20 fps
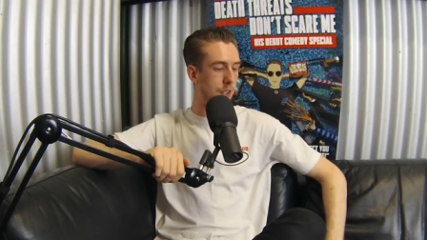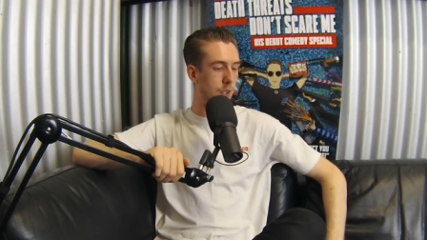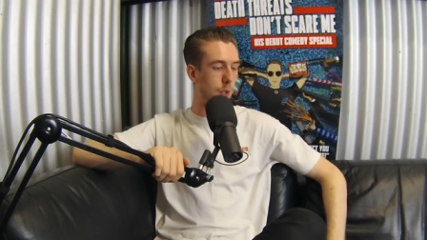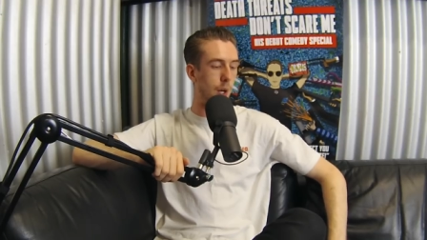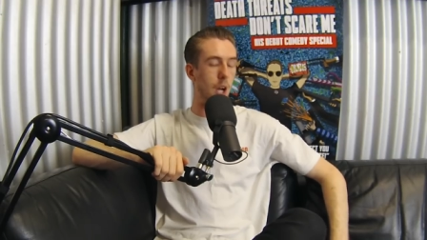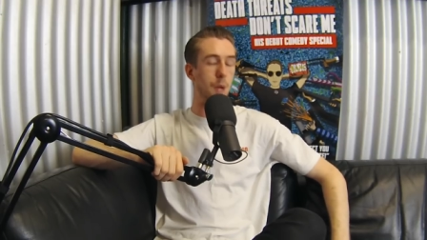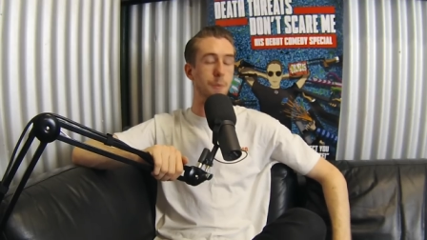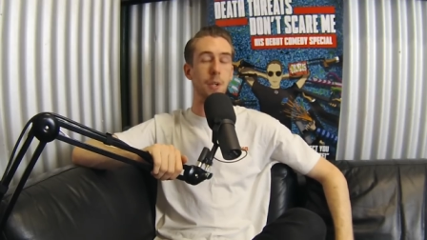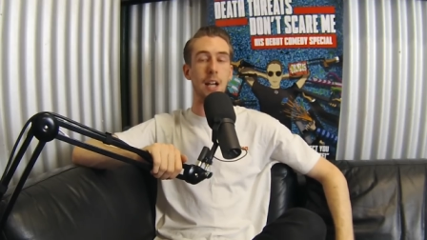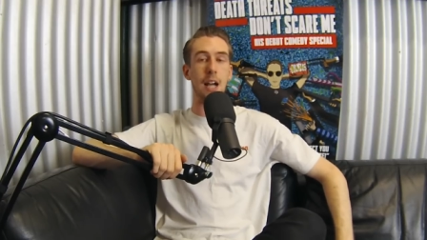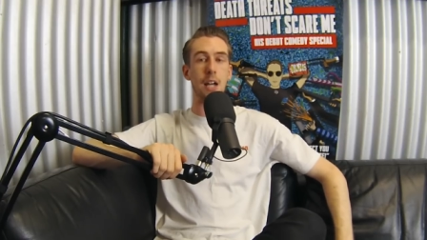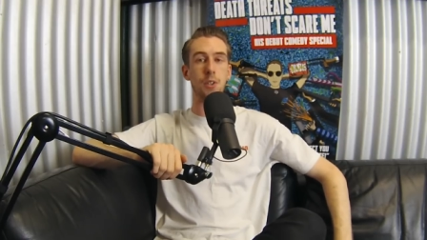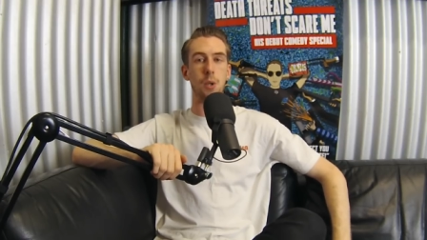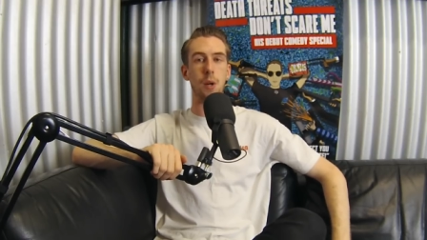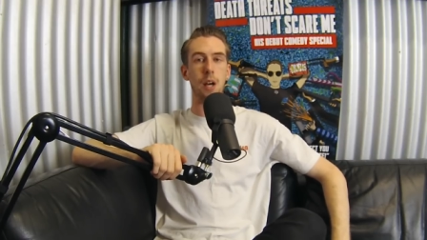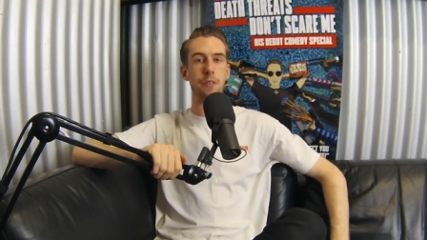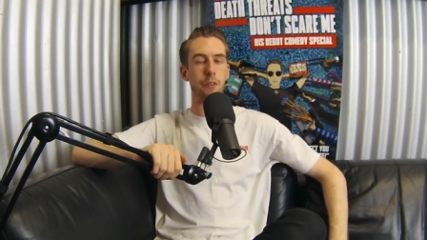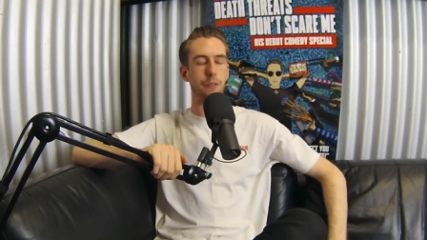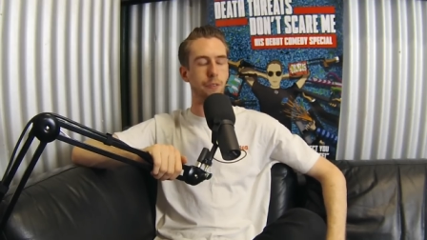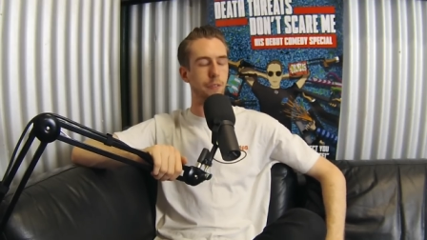So I hope you guys
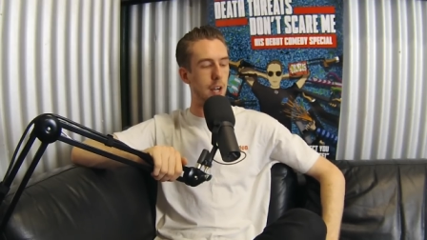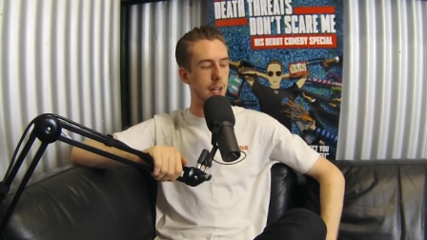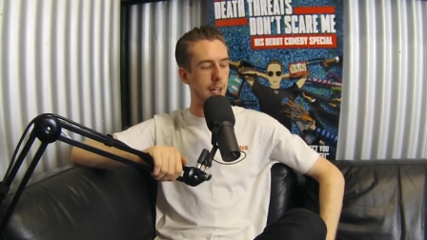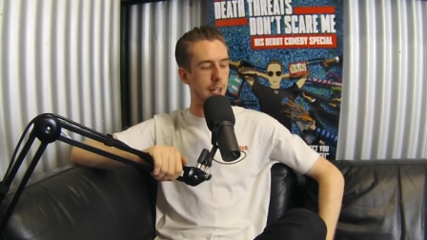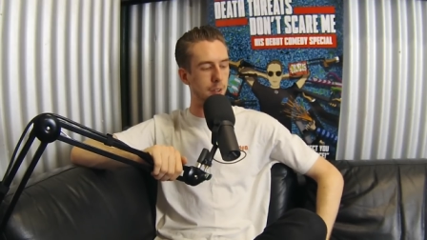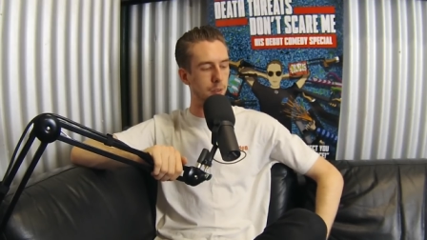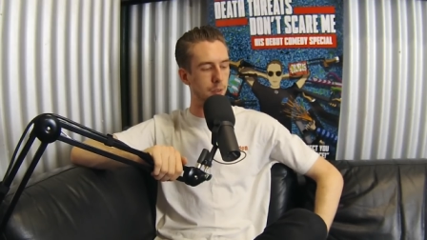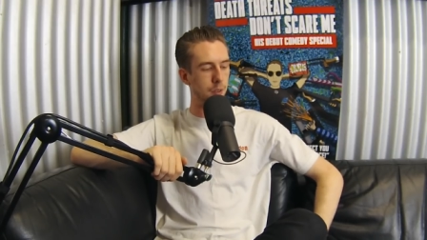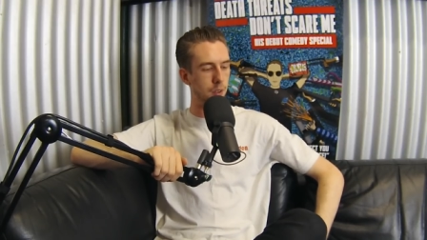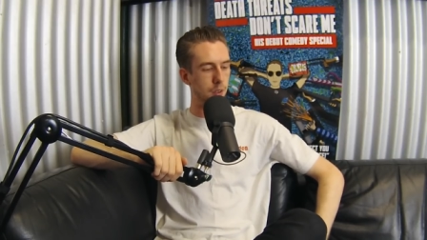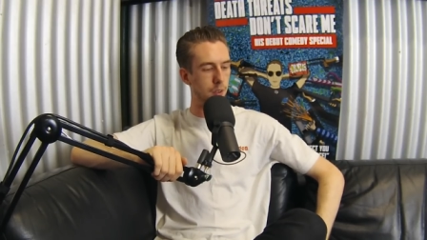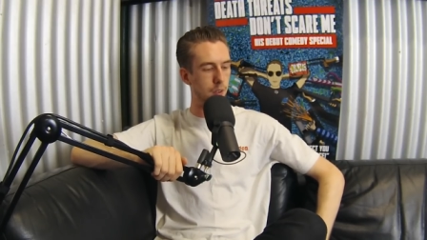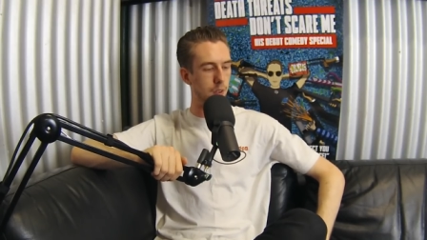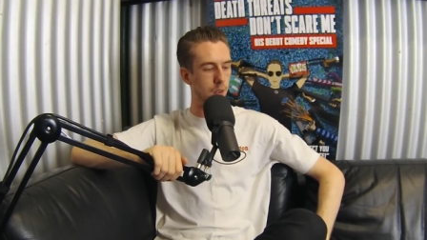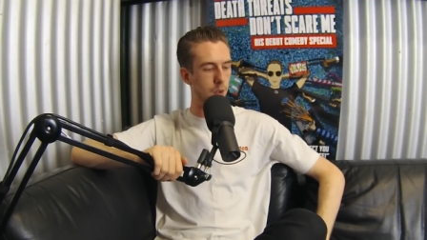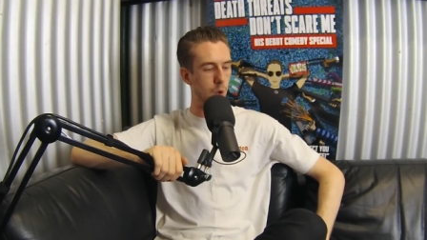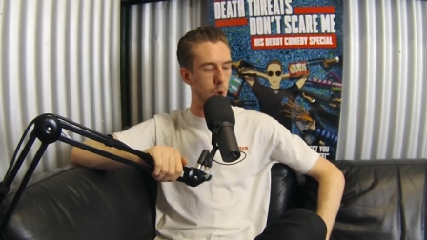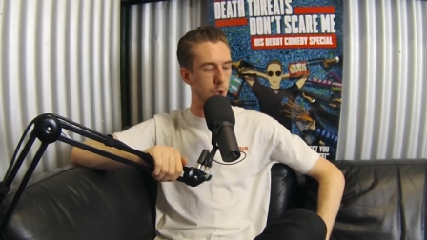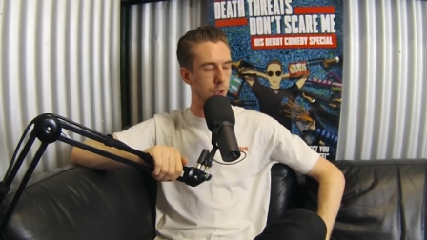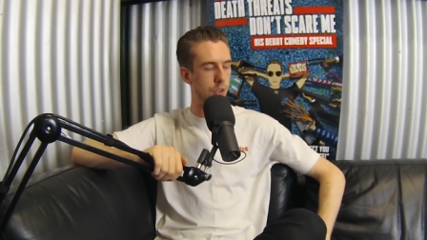all have a fucking
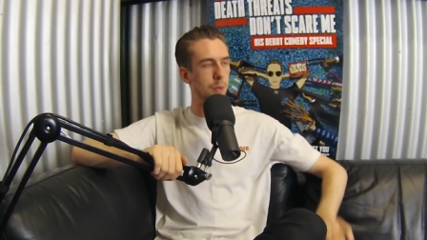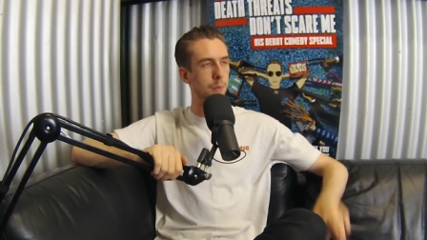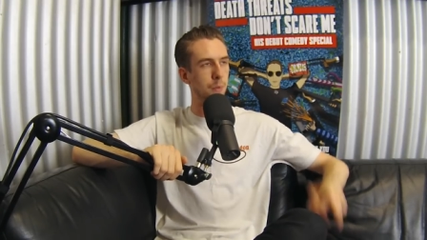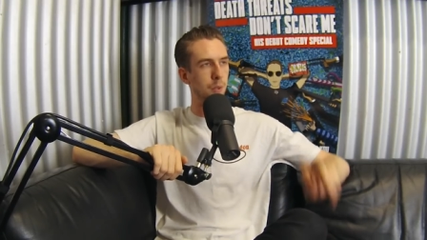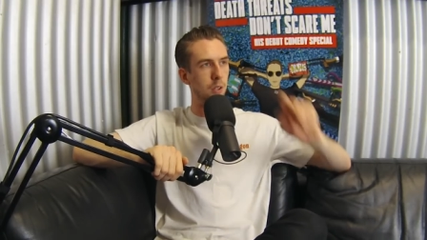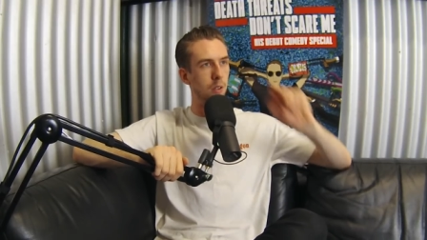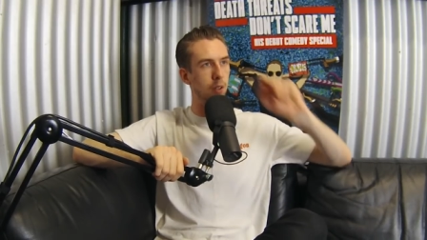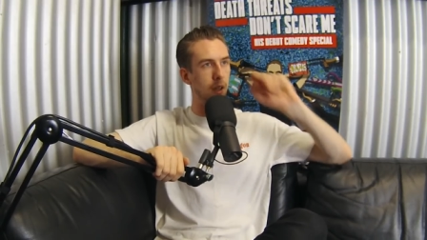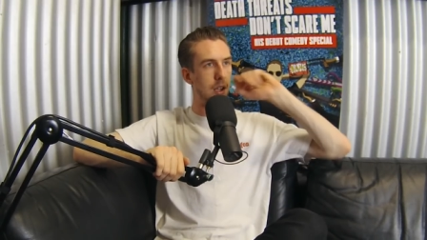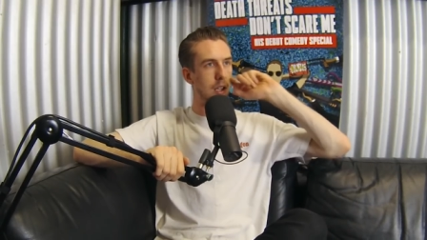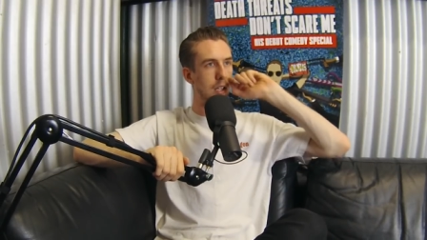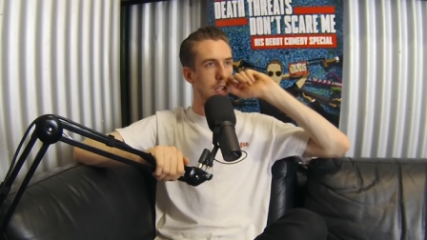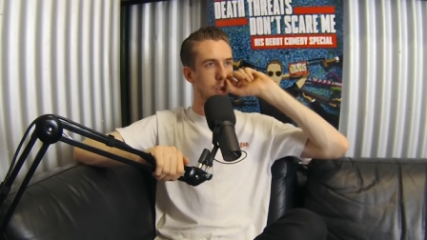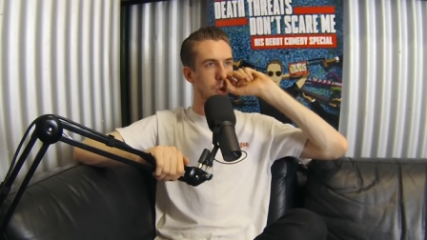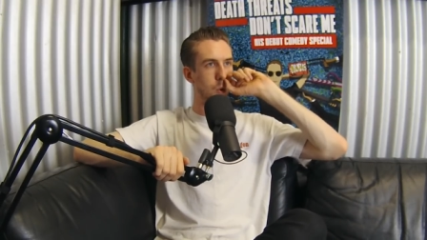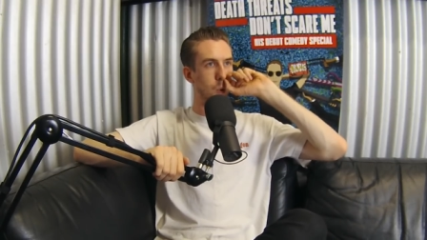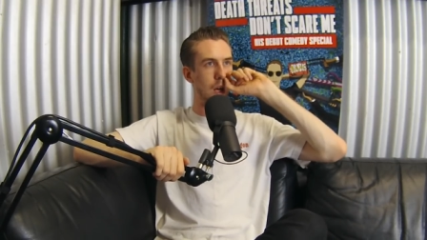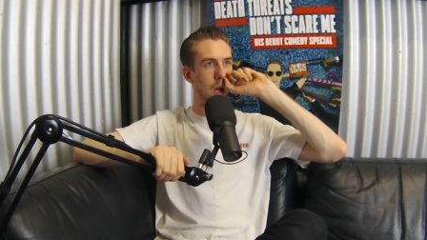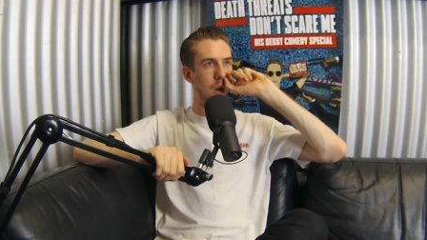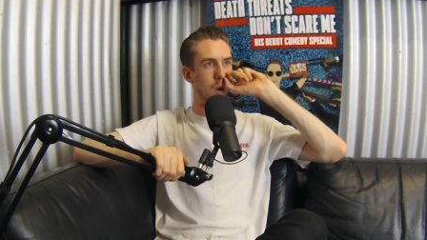awesome new year
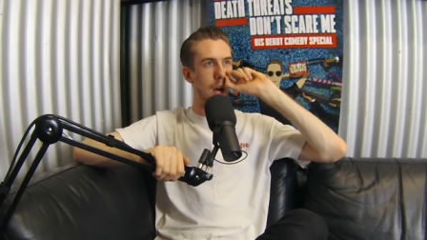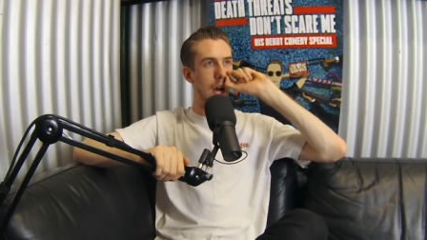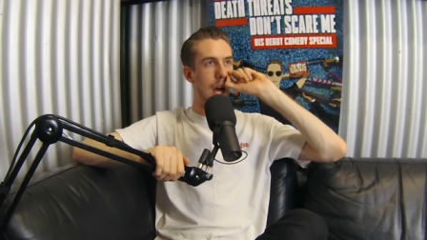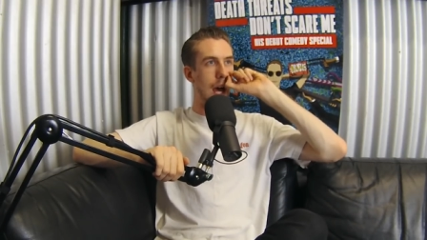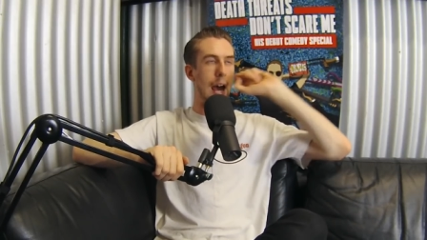as well.